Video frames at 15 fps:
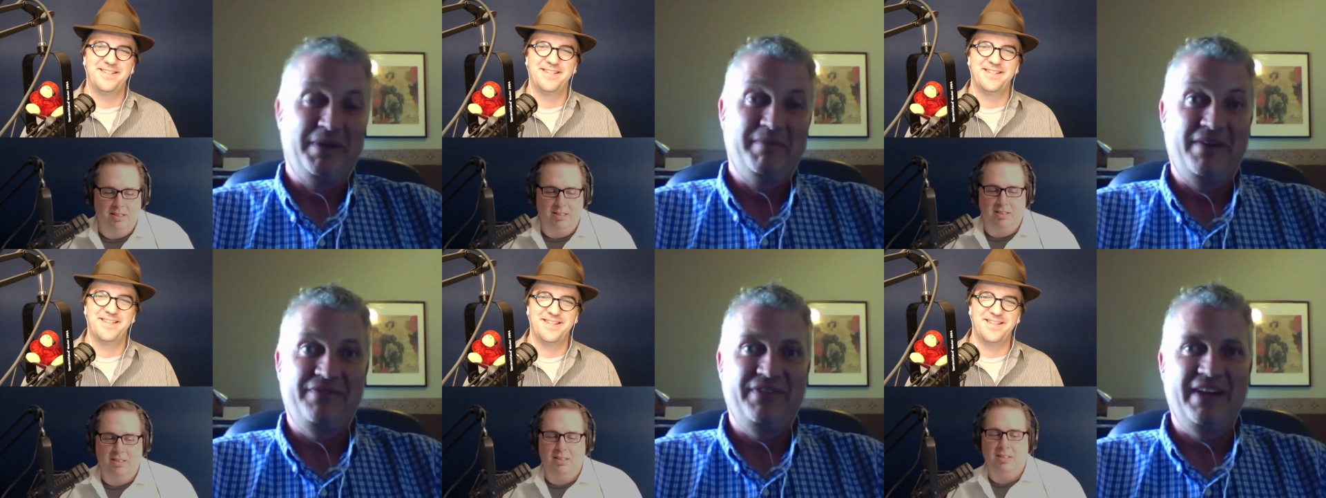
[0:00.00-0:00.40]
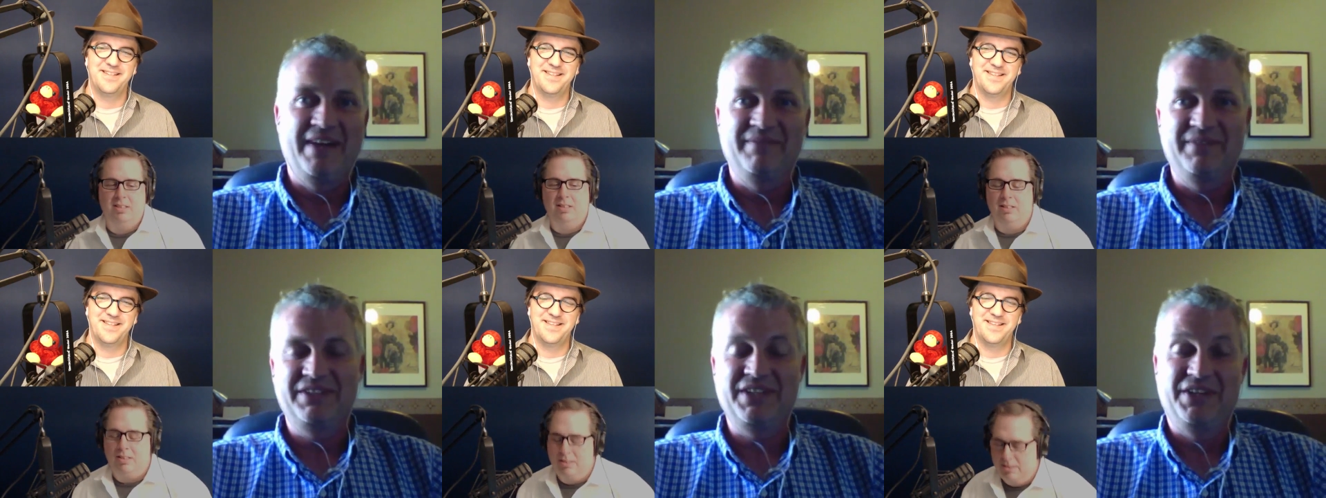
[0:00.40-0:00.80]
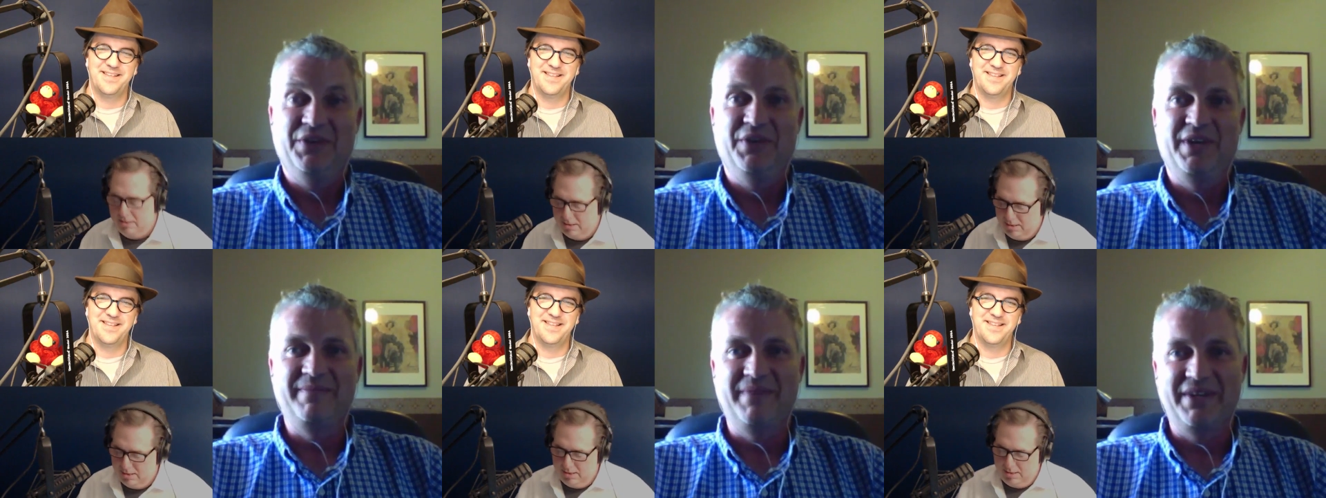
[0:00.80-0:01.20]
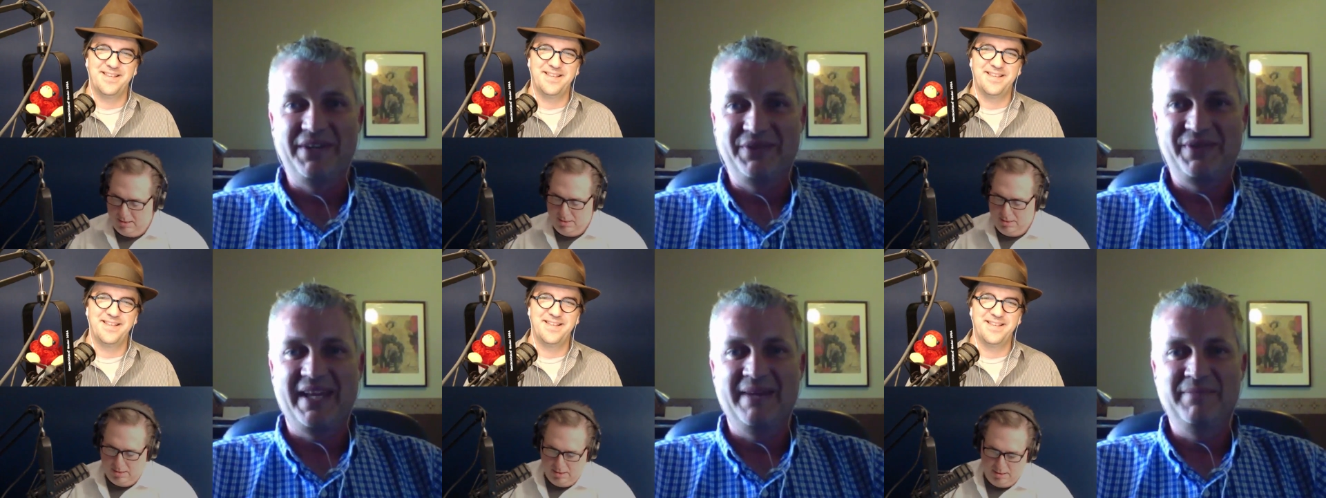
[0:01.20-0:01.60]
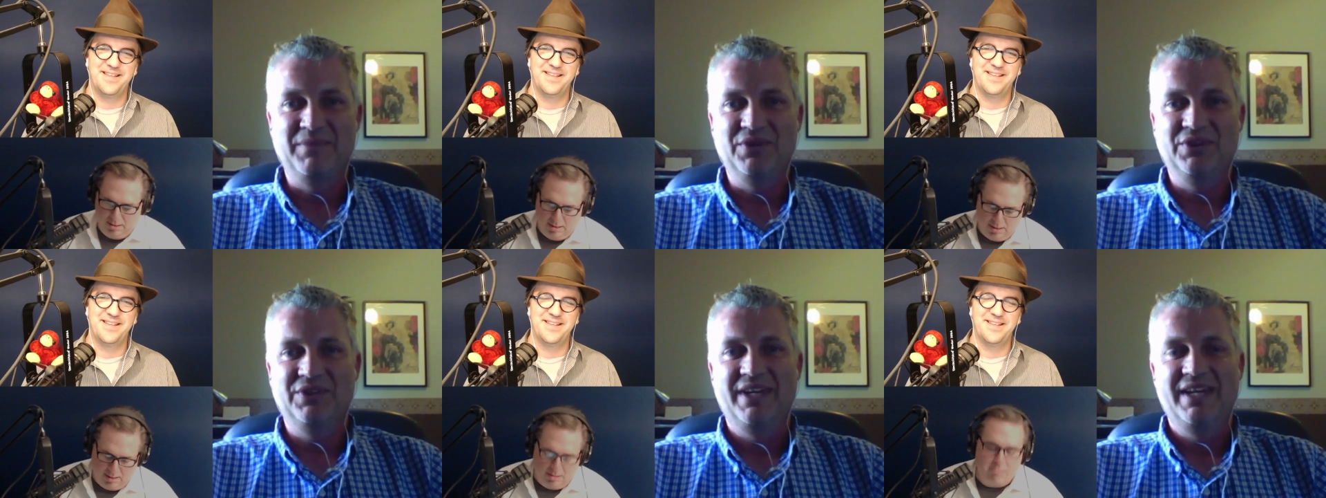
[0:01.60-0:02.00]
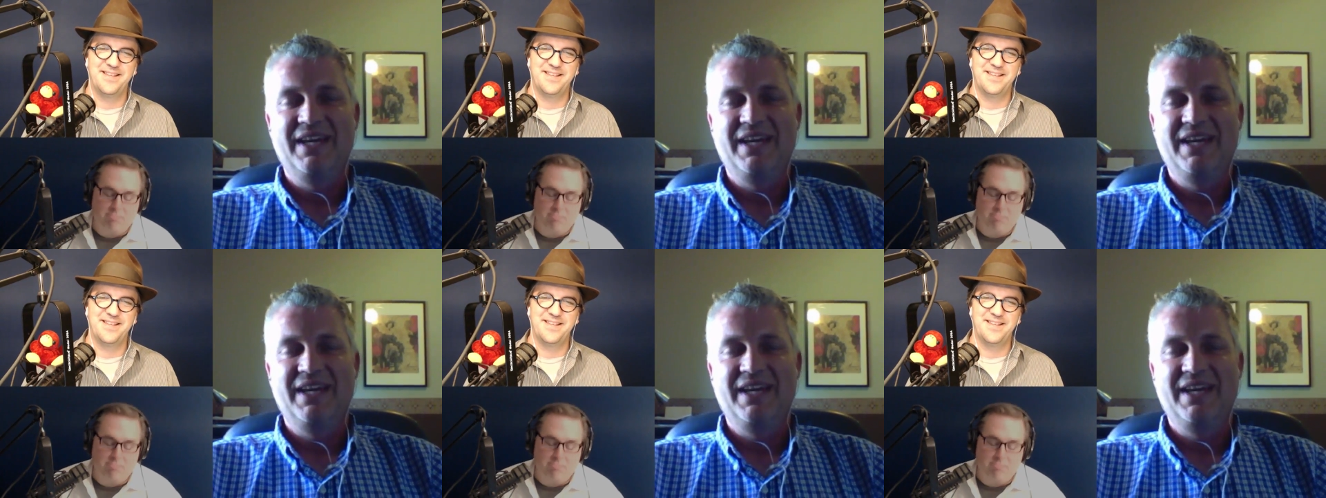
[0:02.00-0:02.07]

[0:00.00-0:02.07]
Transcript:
Speaker 1: in my family didn't know anybody who gambled.